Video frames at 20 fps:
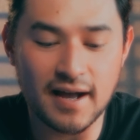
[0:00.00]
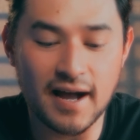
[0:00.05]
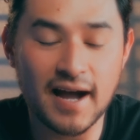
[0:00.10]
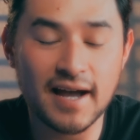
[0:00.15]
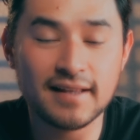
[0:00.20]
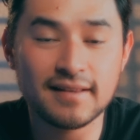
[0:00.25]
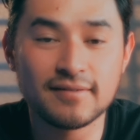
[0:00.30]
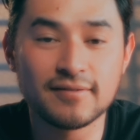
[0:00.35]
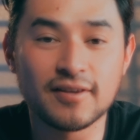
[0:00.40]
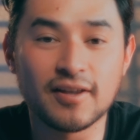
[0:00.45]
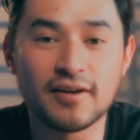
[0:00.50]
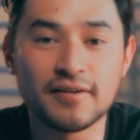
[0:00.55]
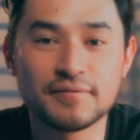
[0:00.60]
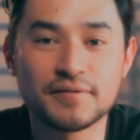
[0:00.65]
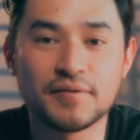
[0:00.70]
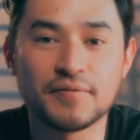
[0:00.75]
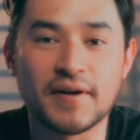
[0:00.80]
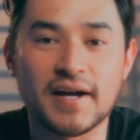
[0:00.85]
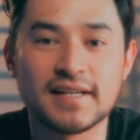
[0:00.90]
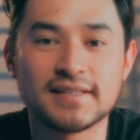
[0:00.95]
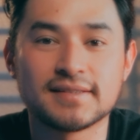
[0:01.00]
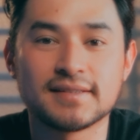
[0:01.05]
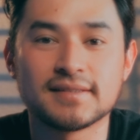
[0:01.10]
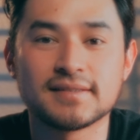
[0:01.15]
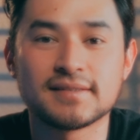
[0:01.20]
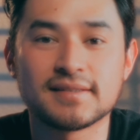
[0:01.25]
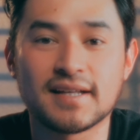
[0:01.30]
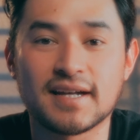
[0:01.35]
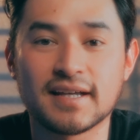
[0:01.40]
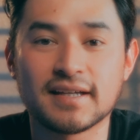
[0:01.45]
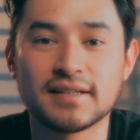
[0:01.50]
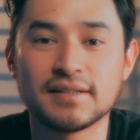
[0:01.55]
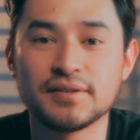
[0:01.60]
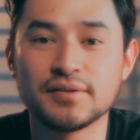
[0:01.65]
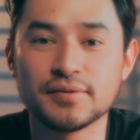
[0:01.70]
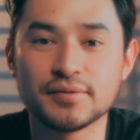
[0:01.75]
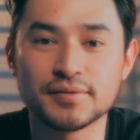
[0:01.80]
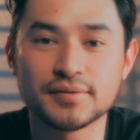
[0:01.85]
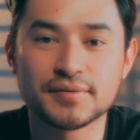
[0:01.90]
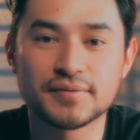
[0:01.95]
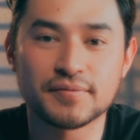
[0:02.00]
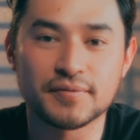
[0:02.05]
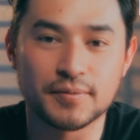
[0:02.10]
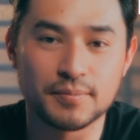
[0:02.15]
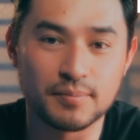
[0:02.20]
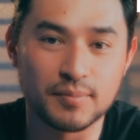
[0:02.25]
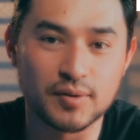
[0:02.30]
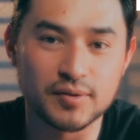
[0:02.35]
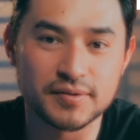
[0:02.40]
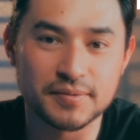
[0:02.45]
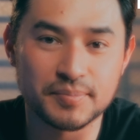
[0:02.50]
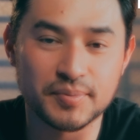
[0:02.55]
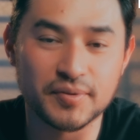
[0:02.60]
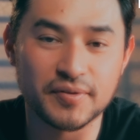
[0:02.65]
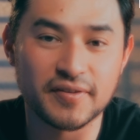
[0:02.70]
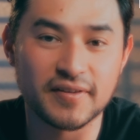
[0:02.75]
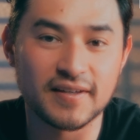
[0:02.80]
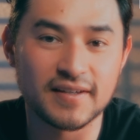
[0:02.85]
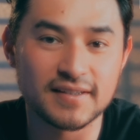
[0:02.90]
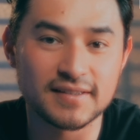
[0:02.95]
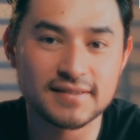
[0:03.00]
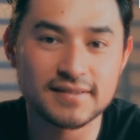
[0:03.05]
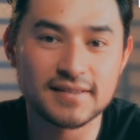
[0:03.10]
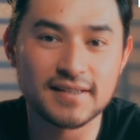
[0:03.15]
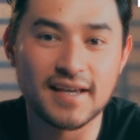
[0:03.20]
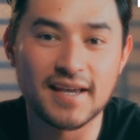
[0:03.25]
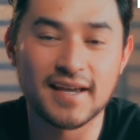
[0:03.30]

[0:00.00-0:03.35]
I love devices that I can use for multiple things,